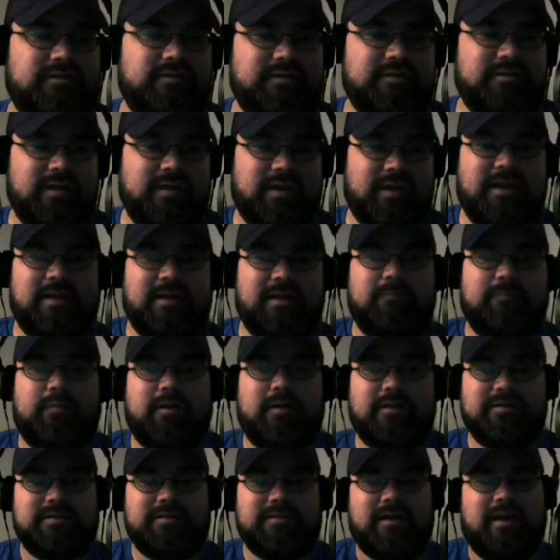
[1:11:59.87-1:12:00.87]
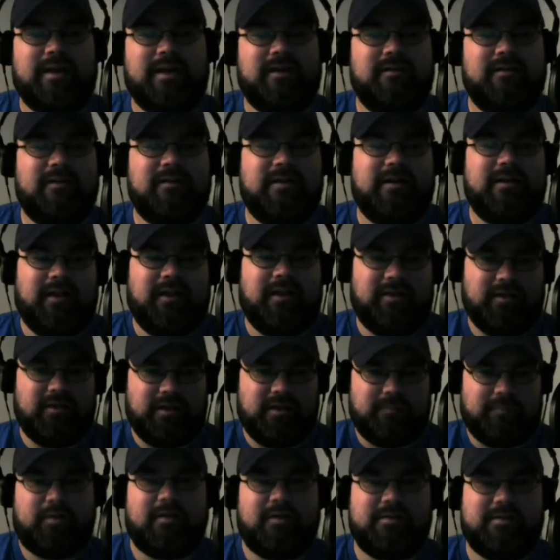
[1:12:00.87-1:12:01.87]
Just say, hey, pause that,
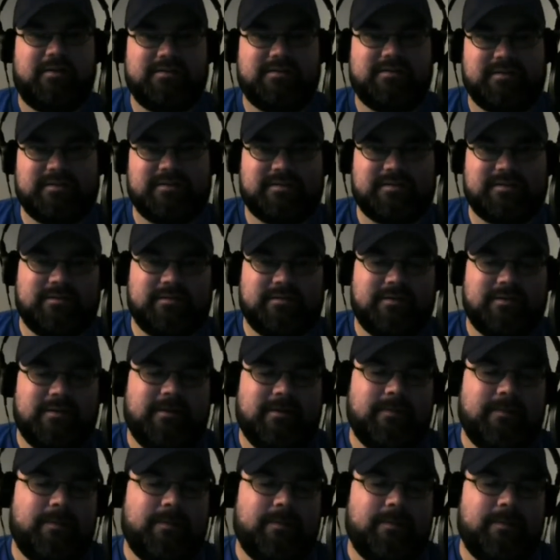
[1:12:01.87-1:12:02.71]
and then it pauses.